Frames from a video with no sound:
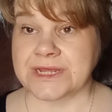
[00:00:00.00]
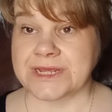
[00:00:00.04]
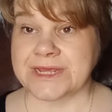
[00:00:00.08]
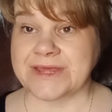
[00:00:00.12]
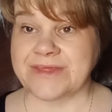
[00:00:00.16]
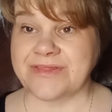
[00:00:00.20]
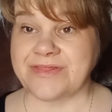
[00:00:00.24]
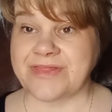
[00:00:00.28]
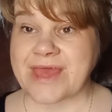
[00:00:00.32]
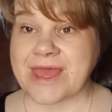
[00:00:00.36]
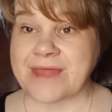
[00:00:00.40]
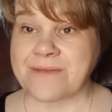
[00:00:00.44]

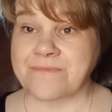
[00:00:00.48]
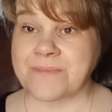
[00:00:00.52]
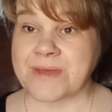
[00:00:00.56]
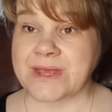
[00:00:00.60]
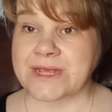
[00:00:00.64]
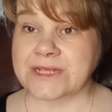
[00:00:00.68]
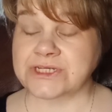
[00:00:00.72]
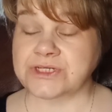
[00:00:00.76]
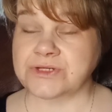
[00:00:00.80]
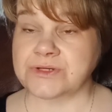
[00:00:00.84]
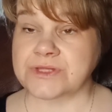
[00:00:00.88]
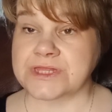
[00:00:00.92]
it then
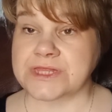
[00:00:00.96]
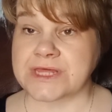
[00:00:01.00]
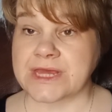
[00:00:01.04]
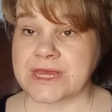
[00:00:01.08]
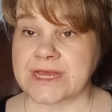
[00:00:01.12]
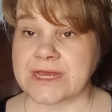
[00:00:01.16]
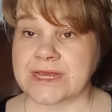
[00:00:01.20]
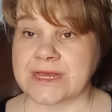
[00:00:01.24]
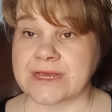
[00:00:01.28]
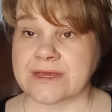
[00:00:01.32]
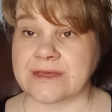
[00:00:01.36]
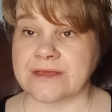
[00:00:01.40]
makes you
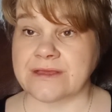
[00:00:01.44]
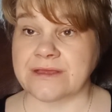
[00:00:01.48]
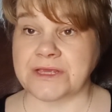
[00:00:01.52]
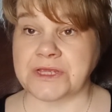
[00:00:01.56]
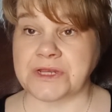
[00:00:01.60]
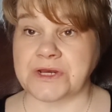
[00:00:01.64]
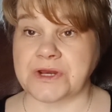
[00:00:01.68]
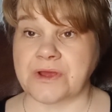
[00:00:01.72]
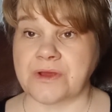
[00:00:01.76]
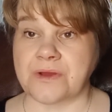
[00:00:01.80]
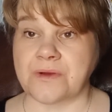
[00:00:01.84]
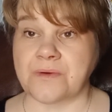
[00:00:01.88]
think,
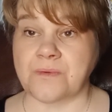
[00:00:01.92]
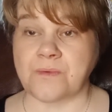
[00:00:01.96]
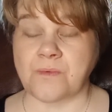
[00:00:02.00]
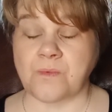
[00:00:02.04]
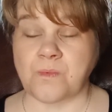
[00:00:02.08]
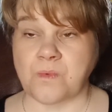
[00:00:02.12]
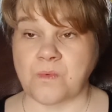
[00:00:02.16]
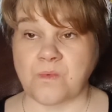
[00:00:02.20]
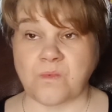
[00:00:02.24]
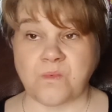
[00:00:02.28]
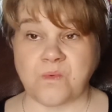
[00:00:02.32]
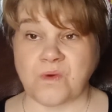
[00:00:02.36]
you know,
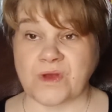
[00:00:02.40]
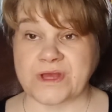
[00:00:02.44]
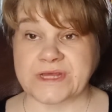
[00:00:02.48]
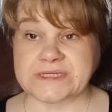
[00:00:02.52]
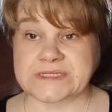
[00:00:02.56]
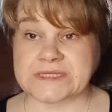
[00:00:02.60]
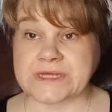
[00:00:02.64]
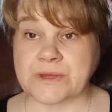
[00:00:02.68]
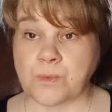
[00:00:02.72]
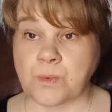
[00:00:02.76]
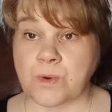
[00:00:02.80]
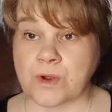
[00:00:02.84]

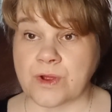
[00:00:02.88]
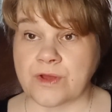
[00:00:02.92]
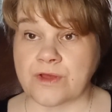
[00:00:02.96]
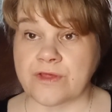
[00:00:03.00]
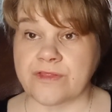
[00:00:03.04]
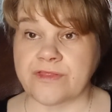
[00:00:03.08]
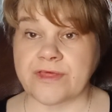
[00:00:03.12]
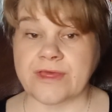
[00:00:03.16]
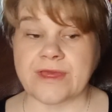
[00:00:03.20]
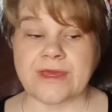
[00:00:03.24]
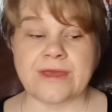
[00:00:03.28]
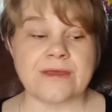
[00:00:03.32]
is it
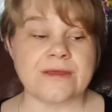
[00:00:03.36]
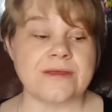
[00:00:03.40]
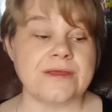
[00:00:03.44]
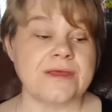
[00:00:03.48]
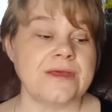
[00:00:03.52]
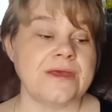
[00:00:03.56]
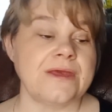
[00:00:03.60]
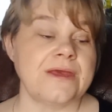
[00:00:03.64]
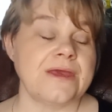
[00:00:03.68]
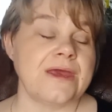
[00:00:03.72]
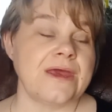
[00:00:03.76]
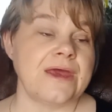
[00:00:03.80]
worth it?
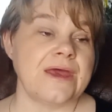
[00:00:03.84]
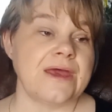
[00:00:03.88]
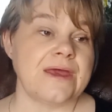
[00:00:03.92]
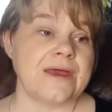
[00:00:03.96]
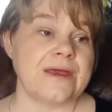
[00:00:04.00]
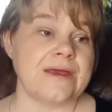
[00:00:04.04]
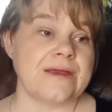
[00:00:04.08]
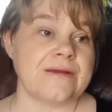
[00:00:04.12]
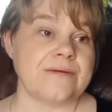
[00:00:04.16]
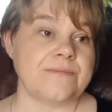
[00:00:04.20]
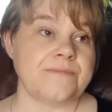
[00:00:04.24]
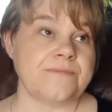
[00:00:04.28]

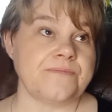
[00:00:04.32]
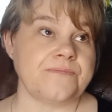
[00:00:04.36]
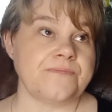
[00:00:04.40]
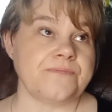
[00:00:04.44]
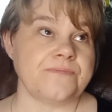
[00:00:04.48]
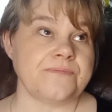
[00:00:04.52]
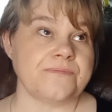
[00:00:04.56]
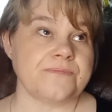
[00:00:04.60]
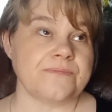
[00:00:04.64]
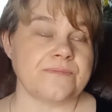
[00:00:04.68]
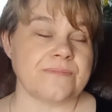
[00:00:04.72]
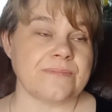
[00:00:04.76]

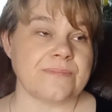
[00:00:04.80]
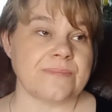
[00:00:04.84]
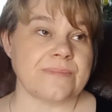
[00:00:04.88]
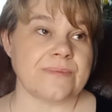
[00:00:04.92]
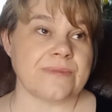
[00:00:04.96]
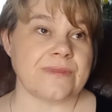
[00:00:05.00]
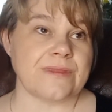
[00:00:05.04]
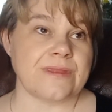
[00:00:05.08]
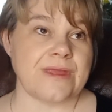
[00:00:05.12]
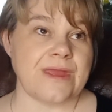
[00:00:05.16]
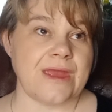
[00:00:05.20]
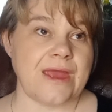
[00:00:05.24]
And
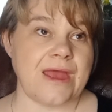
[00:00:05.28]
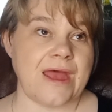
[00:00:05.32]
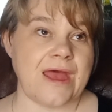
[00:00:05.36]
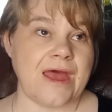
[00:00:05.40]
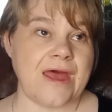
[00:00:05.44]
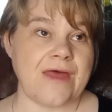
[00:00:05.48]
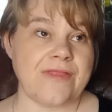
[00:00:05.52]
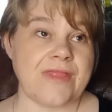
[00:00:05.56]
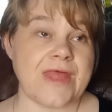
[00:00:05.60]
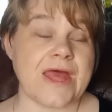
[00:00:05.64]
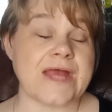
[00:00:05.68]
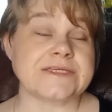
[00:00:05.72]

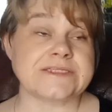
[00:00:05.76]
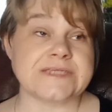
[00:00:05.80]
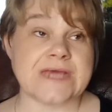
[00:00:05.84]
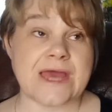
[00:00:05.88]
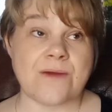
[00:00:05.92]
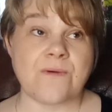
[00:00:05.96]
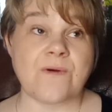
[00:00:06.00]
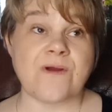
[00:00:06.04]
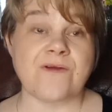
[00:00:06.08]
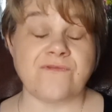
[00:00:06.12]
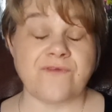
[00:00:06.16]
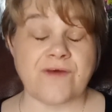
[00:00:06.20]
that's
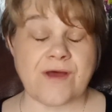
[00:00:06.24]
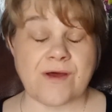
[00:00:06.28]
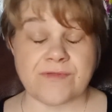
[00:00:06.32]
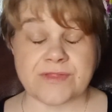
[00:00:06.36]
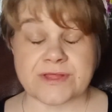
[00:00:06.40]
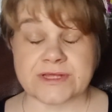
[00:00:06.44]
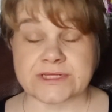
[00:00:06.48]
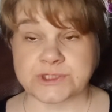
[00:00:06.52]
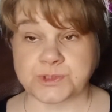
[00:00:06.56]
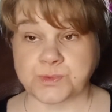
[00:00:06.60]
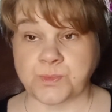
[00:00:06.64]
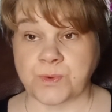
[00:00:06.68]
how I felt
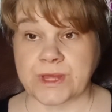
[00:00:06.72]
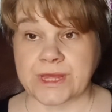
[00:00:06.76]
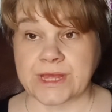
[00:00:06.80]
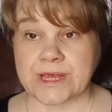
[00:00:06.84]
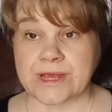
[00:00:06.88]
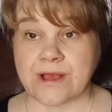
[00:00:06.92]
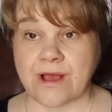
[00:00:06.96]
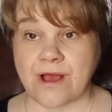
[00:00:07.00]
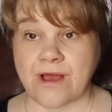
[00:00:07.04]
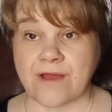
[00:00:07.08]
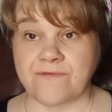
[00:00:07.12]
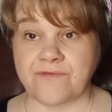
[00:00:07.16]
this
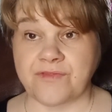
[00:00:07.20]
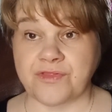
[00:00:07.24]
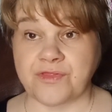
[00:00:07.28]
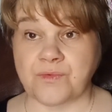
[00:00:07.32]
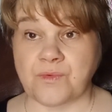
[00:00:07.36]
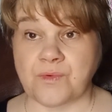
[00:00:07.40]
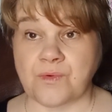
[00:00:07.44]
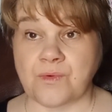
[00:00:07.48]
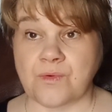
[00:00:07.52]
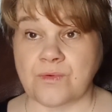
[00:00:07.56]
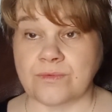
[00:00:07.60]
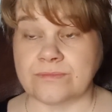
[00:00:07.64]
week. I've
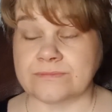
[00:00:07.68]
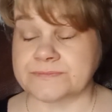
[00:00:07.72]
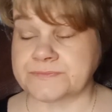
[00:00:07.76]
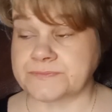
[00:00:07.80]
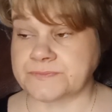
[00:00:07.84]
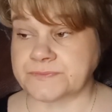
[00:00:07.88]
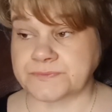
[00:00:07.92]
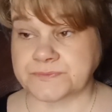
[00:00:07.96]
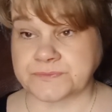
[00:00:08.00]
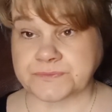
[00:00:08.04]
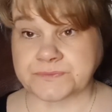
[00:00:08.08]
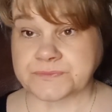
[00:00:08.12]
thought,
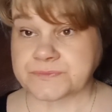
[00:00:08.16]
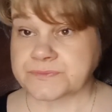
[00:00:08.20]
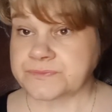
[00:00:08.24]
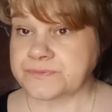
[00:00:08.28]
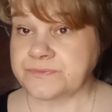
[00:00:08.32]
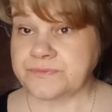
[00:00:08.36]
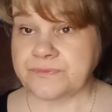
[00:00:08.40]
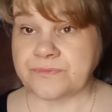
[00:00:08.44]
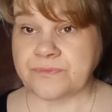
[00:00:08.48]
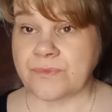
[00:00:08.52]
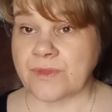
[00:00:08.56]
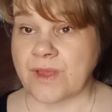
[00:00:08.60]

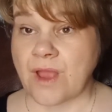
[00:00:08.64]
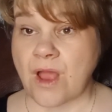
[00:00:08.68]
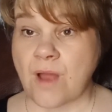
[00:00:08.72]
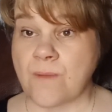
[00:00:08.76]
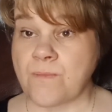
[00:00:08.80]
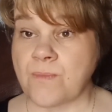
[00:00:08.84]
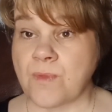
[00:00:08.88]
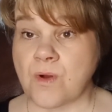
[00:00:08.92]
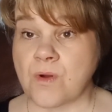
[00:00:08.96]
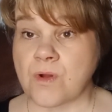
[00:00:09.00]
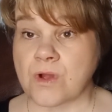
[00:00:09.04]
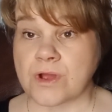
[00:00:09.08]

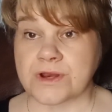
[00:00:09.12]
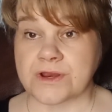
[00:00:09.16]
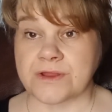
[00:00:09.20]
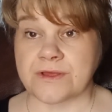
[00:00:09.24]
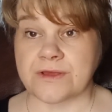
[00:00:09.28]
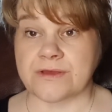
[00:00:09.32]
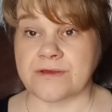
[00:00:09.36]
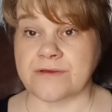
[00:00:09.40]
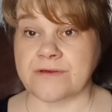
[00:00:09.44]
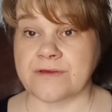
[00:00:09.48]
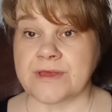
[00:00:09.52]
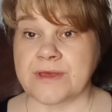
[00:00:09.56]
I'm not
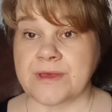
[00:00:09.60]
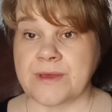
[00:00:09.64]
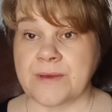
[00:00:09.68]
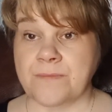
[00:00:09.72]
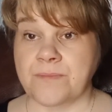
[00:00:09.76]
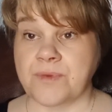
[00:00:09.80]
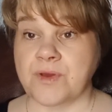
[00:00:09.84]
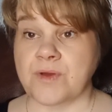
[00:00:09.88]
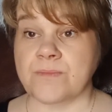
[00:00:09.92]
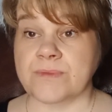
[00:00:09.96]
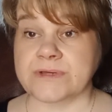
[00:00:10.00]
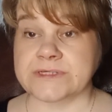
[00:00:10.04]
gonna
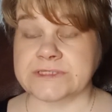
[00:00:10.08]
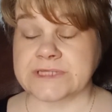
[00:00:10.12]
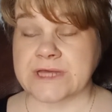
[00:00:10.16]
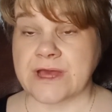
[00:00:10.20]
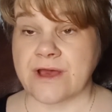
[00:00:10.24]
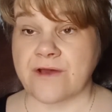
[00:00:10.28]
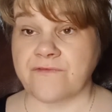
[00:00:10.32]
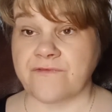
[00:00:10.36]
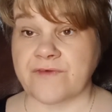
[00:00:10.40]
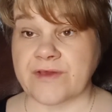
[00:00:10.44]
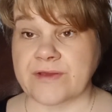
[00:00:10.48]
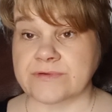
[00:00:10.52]
put
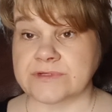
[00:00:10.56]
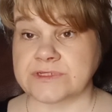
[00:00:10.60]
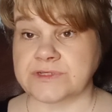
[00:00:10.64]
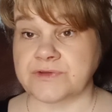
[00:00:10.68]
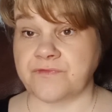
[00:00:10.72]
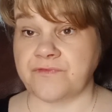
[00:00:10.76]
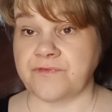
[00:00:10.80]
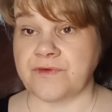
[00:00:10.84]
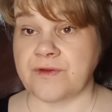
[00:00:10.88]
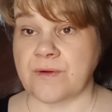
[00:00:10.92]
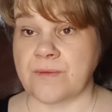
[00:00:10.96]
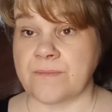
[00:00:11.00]
myself out to
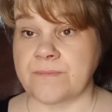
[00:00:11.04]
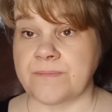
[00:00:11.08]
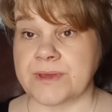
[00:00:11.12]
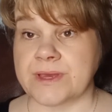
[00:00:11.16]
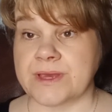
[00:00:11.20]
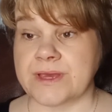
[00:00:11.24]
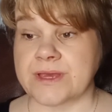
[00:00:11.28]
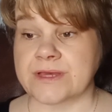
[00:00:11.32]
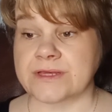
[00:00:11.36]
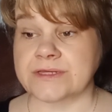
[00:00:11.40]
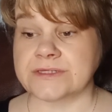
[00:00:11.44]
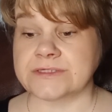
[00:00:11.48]
film,
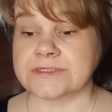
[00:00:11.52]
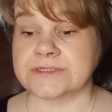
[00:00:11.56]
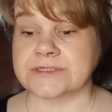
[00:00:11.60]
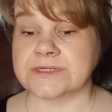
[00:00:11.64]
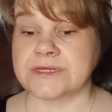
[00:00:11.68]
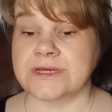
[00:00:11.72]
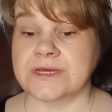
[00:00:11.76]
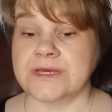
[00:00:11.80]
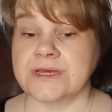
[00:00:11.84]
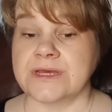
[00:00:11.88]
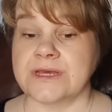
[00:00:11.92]
because